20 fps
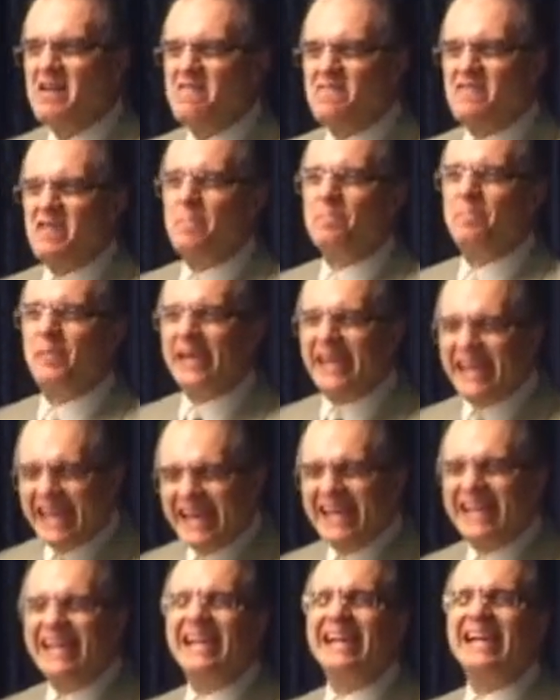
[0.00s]
the
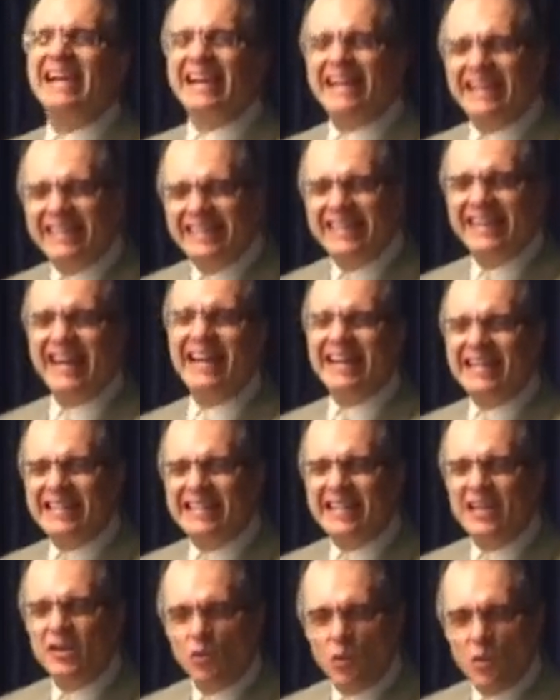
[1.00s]
beginning and the
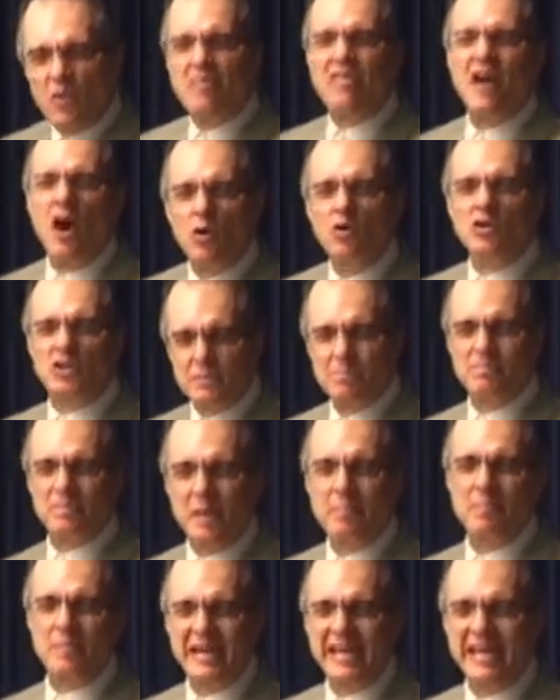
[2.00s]
ending, without a
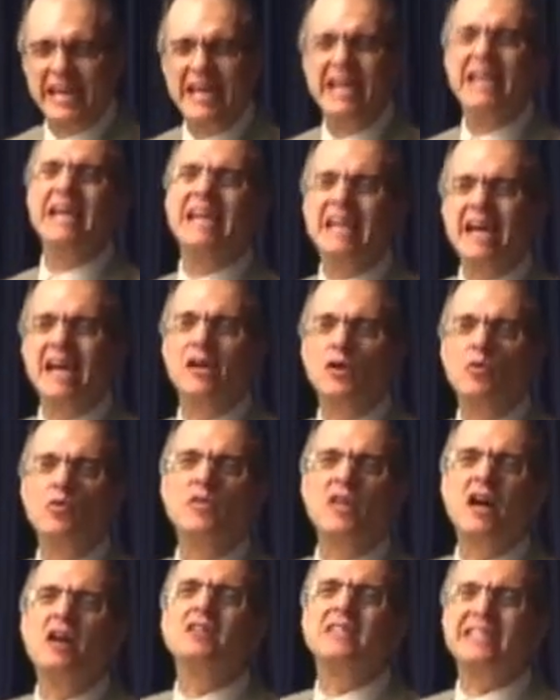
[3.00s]
beginning and
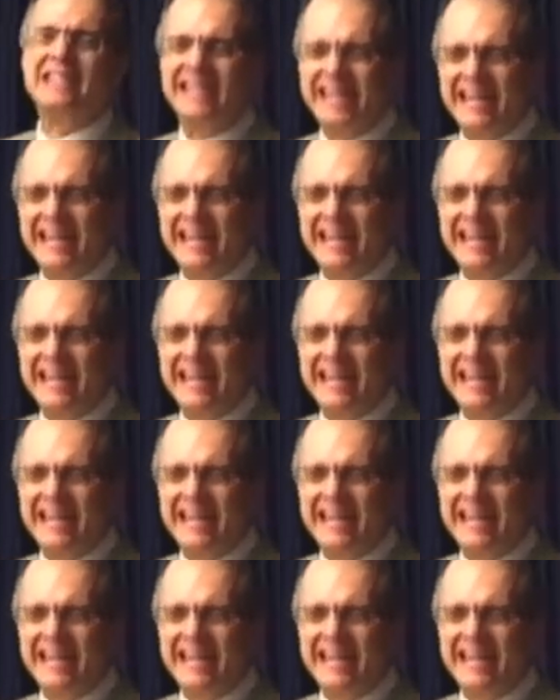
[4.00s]
without an